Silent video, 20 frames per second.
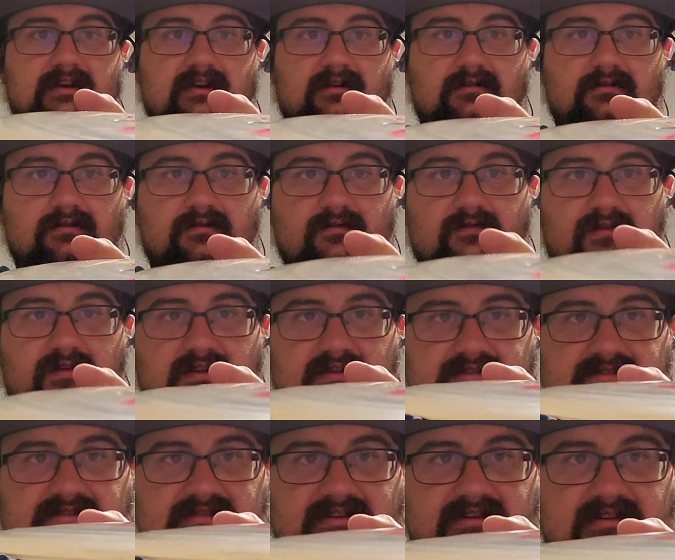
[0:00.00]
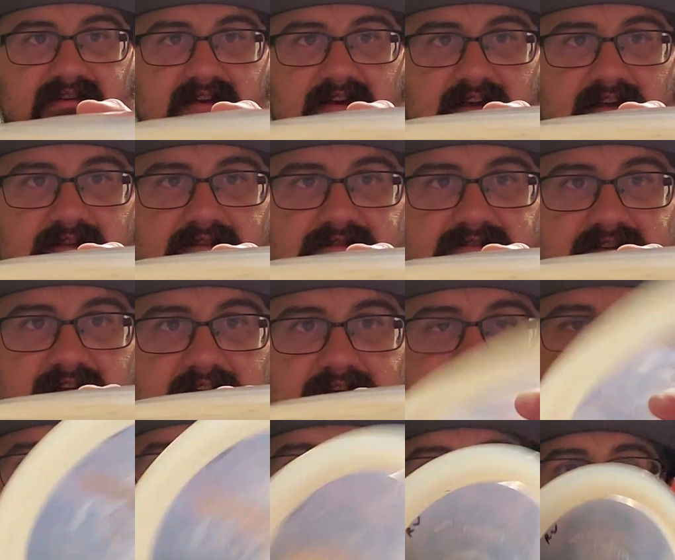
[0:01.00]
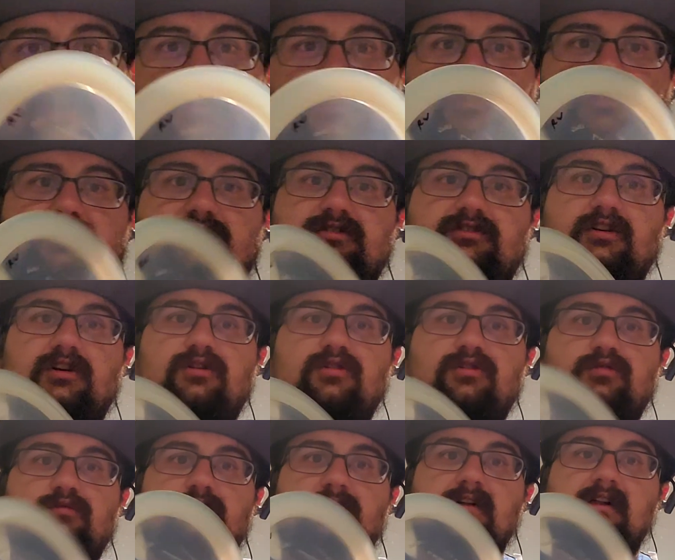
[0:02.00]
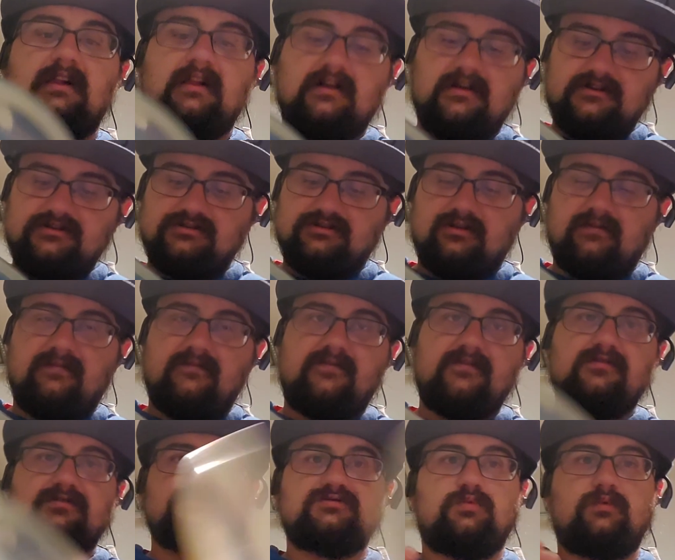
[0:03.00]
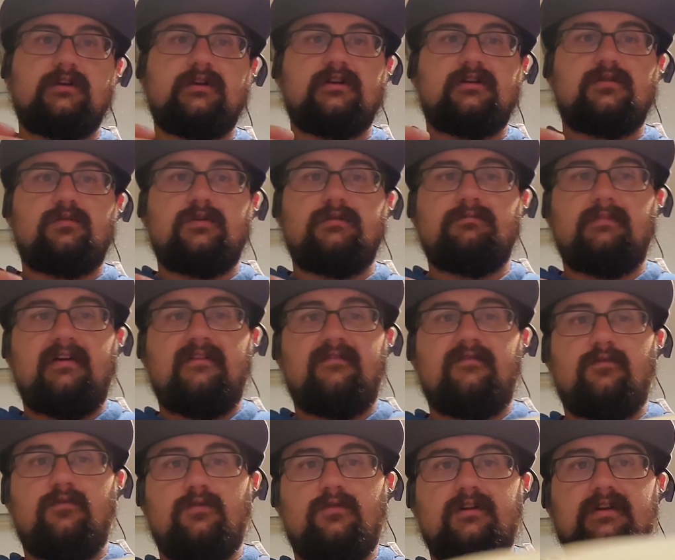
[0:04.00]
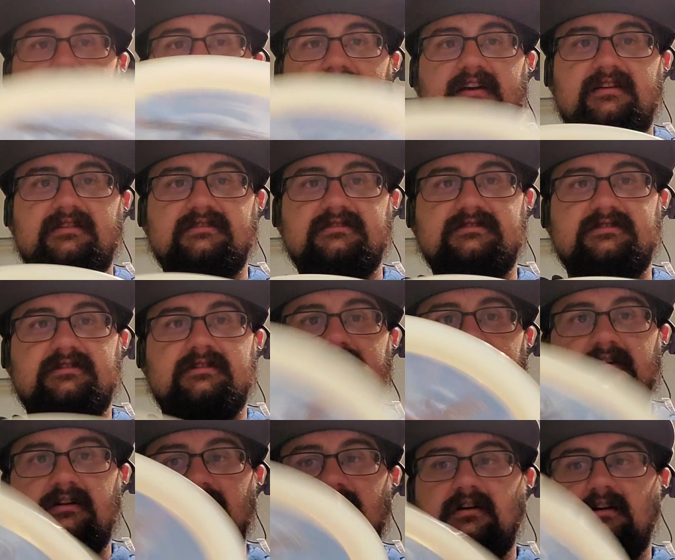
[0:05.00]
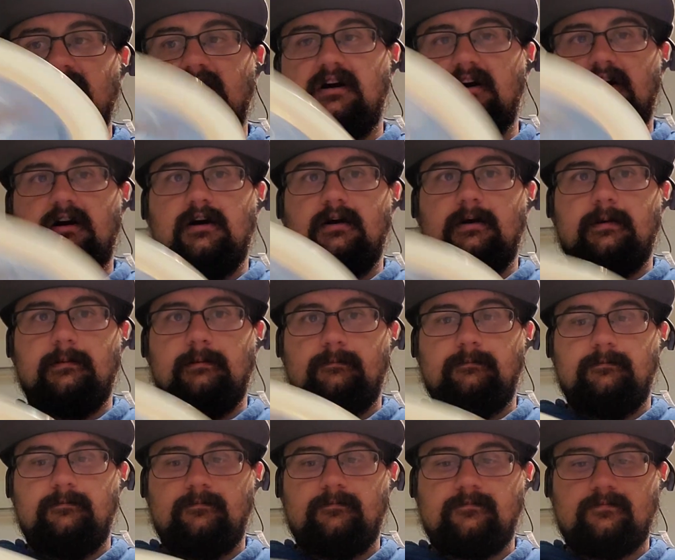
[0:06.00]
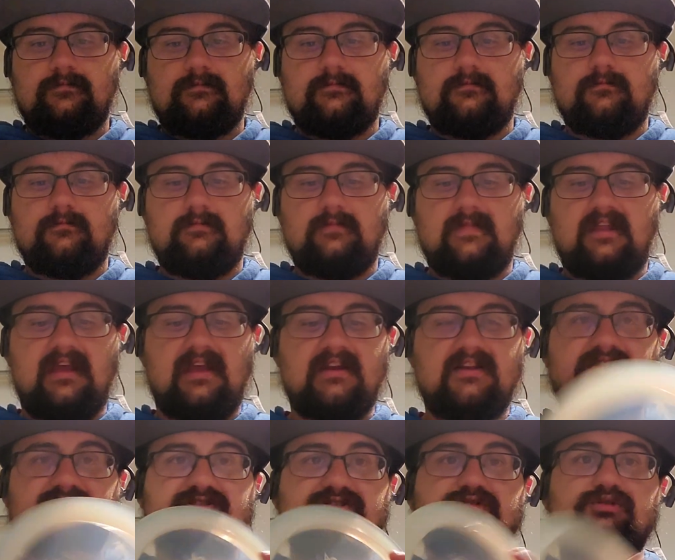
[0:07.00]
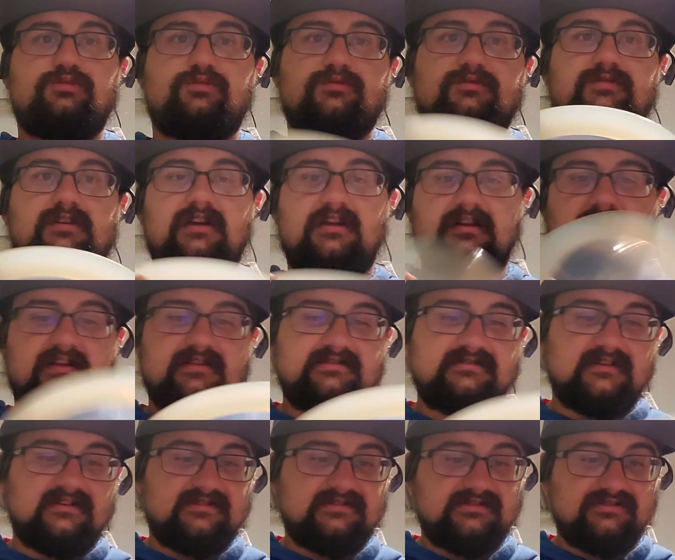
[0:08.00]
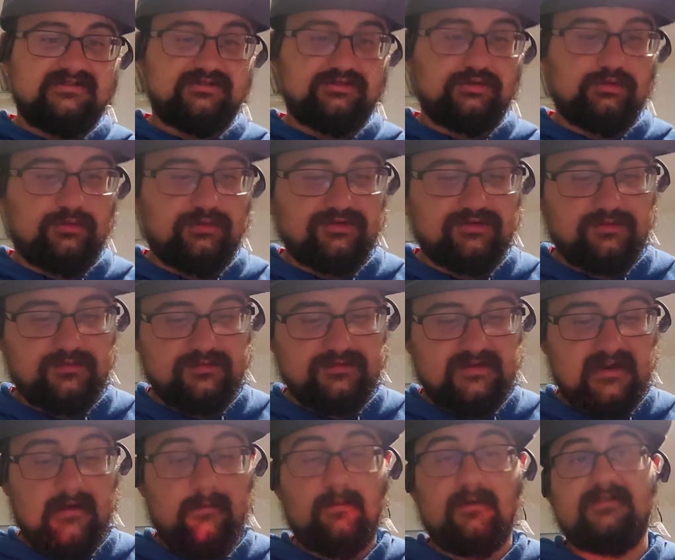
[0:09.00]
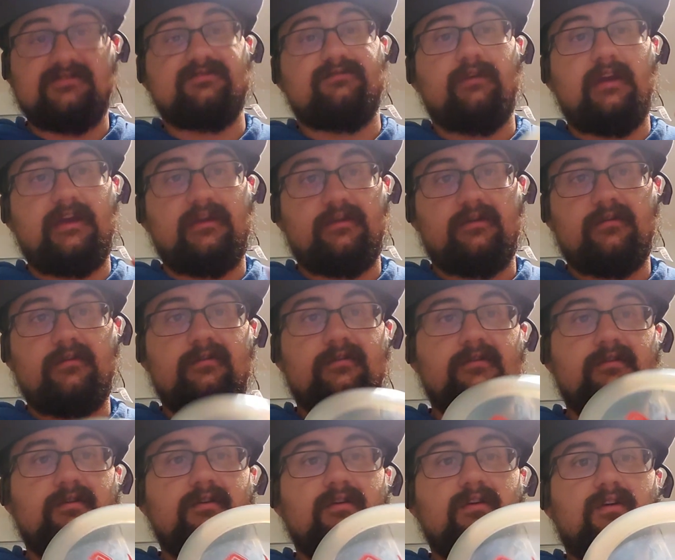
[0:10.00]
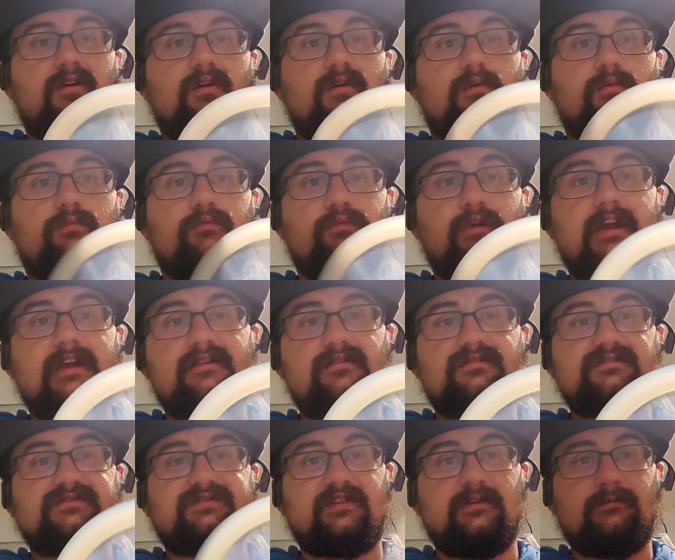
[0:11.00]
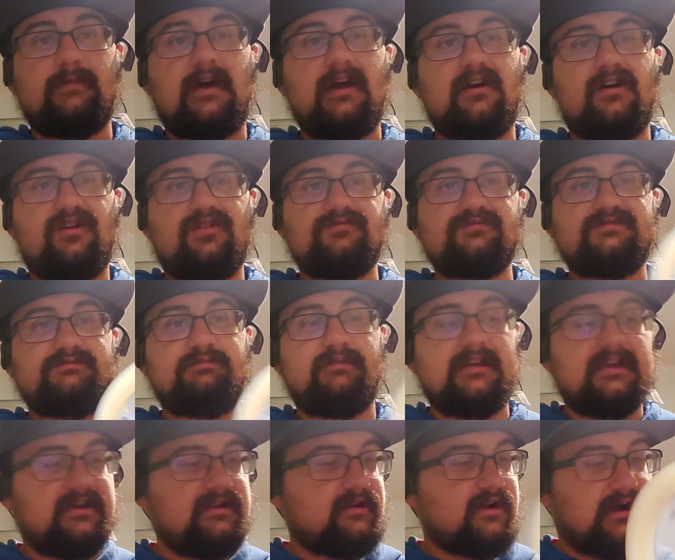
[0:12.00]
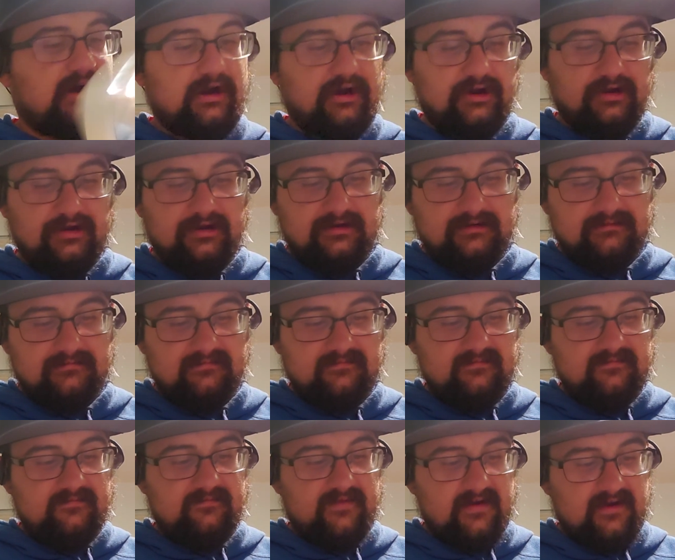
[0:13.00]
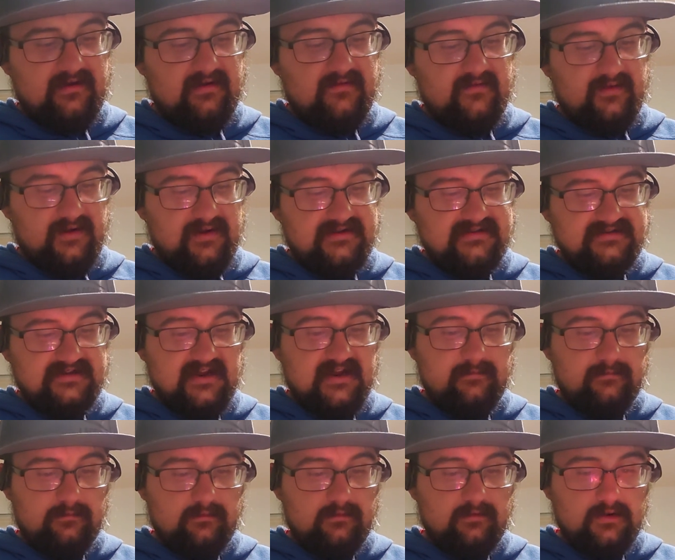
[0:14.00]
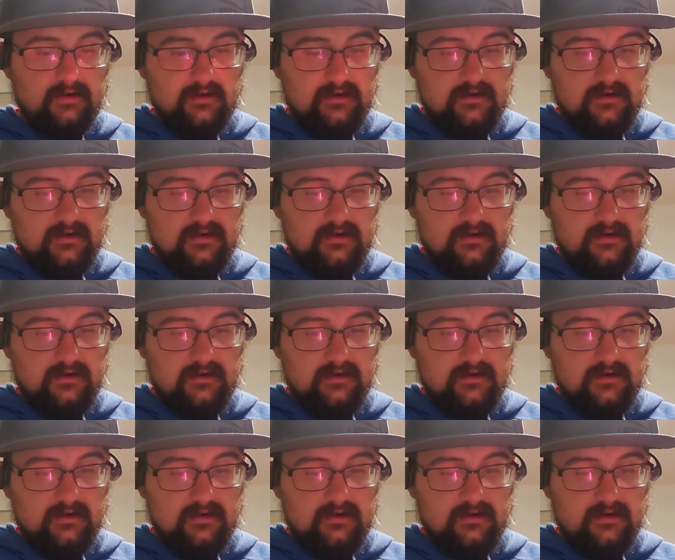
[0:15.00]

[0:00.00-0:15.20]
I don't know if you can see that. It's got some pretty good dome, so it feels weird with my forehands. And it's super stable. It's a Raider. Raiders for my arm speed are very stable.